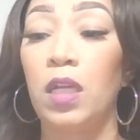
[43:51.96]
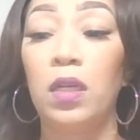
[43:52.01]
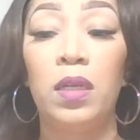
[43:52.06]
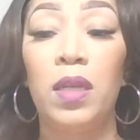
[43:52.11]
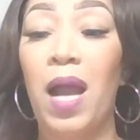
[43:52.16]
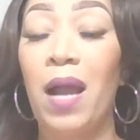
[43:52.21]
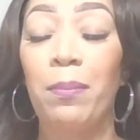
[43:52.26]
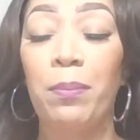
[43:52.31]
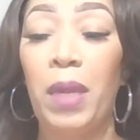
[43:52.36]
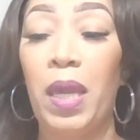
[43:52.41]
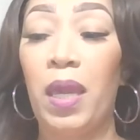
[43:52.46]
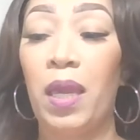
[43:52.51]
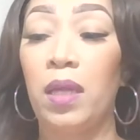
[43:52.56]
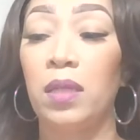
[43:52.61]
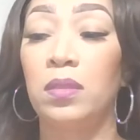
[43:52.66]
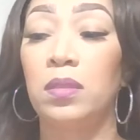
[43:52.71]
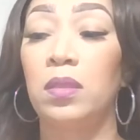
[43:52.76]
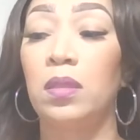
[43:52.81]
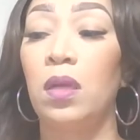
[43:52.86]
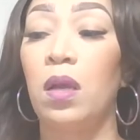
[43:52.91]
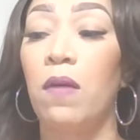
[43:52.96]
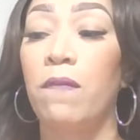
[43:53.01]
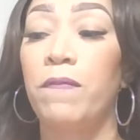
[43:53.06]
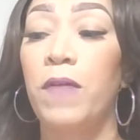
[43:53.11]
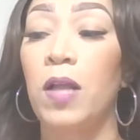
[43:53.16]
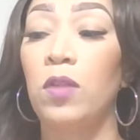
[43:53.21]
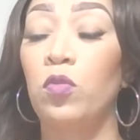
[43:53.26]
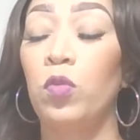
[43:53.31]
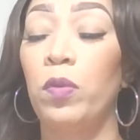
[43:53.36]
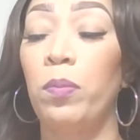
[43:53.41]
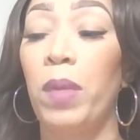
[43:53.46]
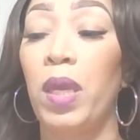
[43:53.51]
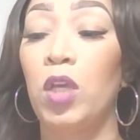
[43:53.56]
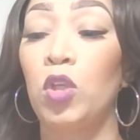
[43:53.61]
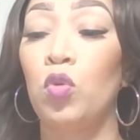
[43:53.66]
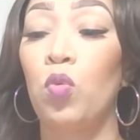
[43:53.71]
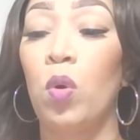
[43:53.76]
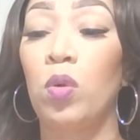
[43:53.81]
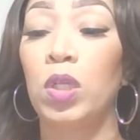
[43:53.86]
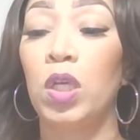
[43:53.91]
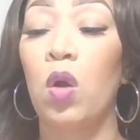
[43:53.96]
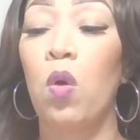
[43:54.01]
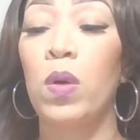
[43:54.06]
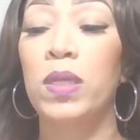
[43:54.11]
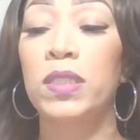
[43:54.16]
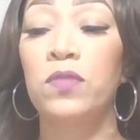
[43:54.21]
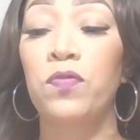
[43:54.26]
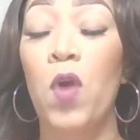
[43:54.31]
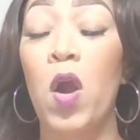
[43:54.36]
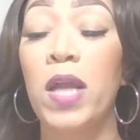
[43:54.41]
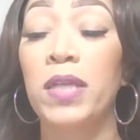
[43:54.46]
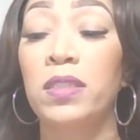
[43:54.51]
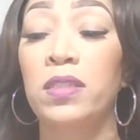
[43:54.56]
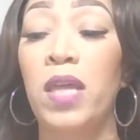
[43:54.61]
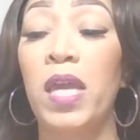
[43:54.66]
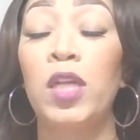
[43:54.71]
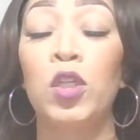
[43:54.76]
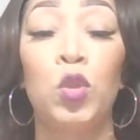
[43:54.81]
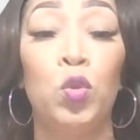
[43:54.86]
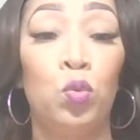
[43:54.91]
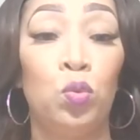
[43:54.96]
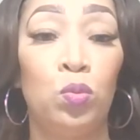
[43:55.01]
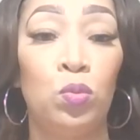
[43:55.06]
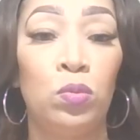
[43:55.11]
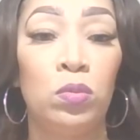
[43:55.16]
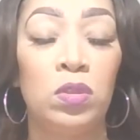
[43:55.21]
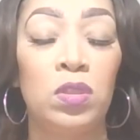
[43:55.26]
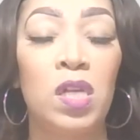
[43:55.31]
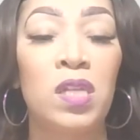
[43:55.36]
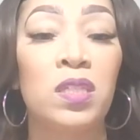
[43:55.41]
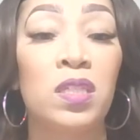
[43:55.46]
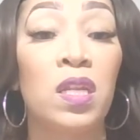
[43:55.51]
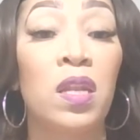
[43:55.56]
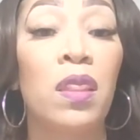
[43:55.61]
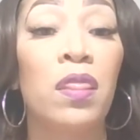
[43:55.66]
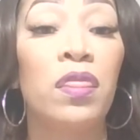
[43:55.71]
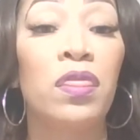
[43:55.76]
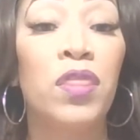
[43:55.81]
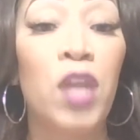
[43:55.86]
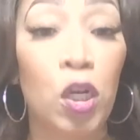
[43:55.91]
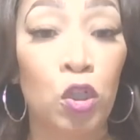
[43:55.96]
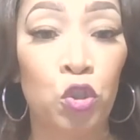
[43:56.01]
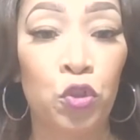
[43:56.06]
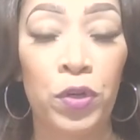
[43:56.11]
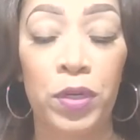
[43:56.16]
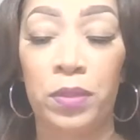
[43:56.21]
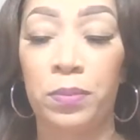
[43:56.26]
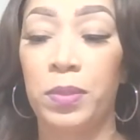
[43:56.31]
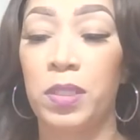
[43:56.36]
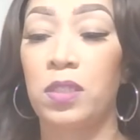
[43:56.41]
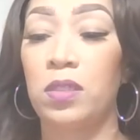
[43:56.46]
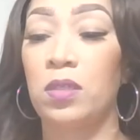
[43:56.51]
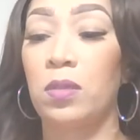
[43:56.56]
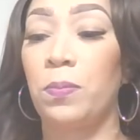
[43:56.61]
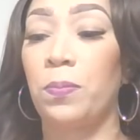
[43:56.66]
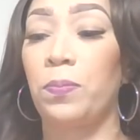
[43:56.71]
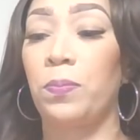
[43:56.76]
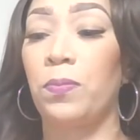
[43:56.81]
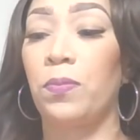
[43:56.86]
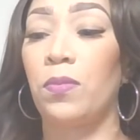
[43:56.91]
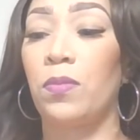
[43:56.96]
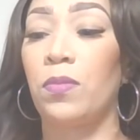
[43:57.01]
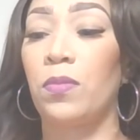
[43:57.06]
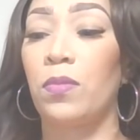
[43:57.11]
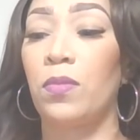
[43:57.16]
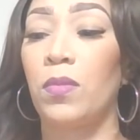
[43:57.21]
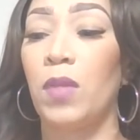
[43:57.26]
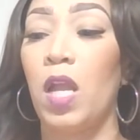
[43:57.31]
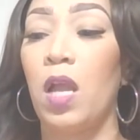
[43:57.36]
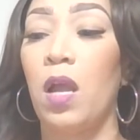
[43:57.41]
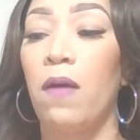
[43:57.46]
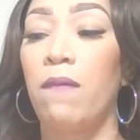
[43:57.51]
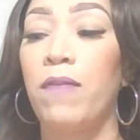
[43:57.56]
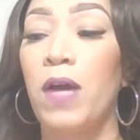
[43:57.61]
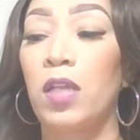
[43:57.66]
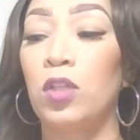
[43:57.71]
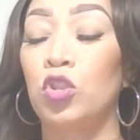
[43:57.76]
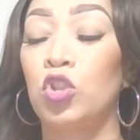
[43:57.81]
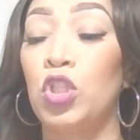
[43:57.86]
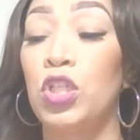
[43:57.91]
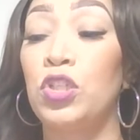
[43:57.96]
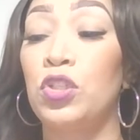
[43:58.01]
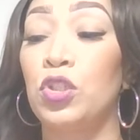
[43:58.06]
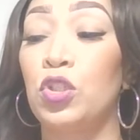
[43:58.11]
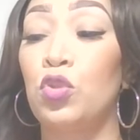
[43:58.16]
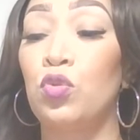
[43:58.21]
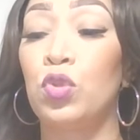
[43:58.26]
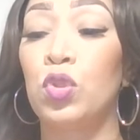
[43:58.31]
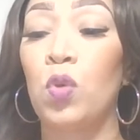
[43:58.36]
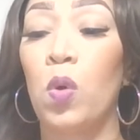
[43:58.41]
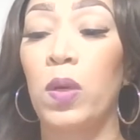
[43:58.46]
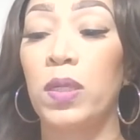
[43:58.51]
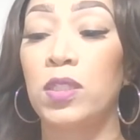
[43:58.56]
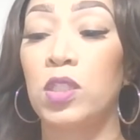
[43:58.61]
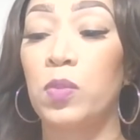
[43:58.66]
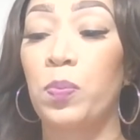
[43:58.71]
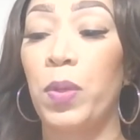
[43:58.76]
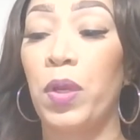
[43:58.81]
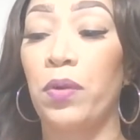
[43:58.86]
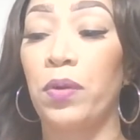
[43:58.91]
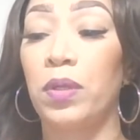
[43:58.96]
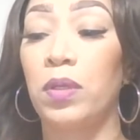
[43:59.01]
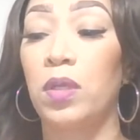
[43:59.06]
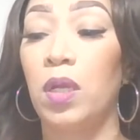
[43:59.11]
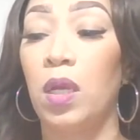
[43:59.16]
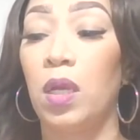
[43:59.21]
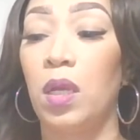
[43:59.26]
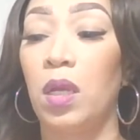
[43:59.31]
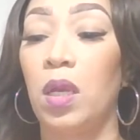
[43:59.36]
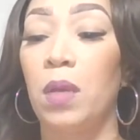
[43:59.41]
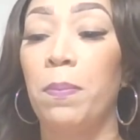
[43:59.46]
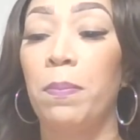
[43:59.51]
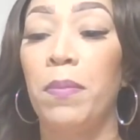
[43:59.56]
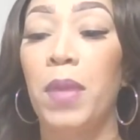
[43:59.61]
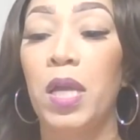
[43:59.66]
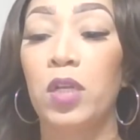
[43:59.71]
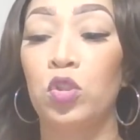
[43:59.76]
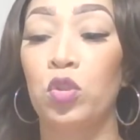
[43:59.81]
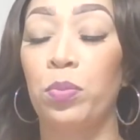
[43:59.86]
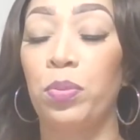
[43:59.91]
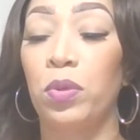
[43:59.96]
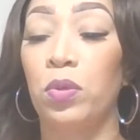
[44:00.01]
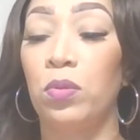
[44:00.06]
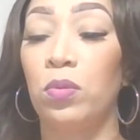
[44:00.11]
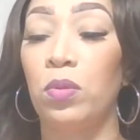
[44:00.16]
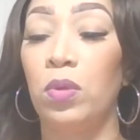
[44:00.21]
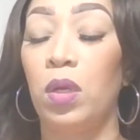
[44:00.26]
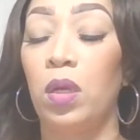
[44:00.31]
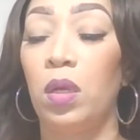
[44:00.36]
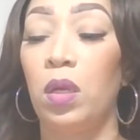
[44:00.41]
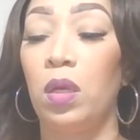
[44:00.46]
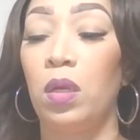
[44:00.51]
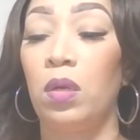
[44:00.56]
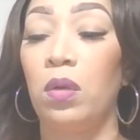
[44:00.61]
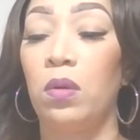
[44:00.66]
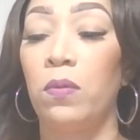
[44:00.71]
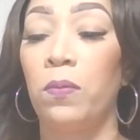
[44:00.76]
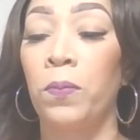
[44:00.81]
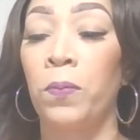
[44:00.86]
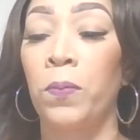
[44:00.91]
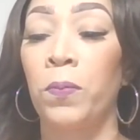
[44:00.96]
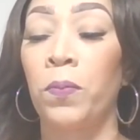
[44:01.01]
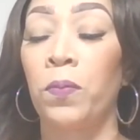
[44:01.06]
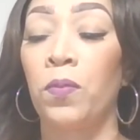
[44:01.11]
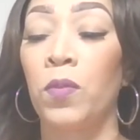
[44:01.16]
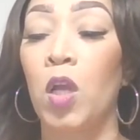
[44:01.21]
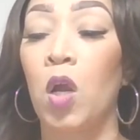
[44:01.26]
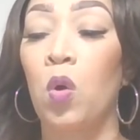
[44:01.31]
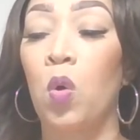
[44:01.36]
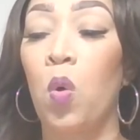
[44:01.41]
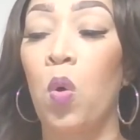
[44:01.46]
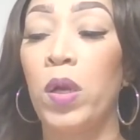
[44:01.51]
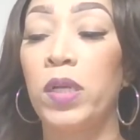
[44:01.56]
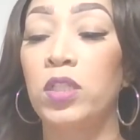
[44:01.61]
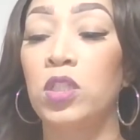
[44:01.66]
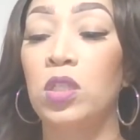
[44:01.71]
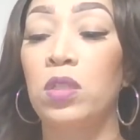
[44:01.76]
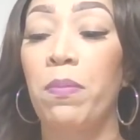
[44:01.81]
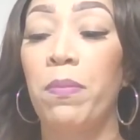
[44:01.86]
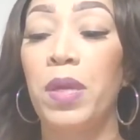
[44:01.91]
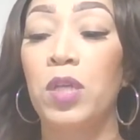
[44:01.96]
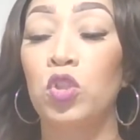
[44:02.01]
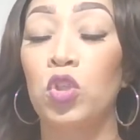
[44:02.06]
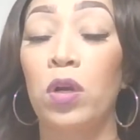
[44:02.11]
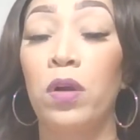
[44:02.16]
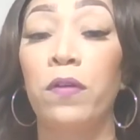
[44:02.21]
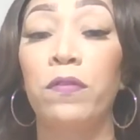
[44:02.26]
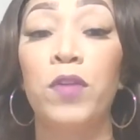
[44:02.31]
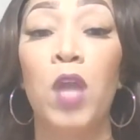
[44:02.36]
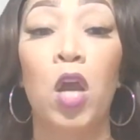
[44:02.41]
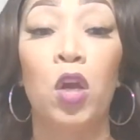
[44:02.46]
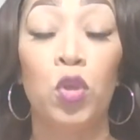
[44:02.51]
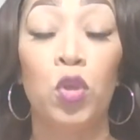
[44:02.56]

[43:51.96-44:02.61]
Not man. Following man, you only go as far as they do, chasing their dreams. Follow Jesus, you soar in spirit, immeasurable, according to the measure of